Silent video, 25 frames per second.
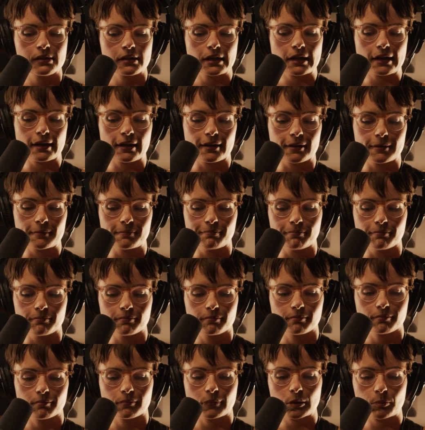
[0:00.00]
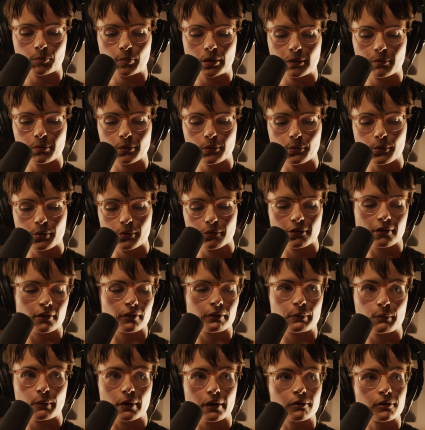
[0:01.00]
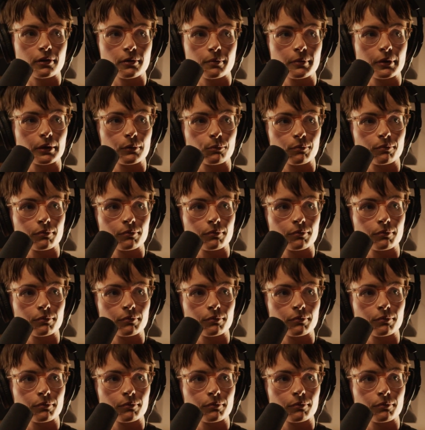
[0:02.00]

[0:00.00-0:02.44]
But people were very welcoming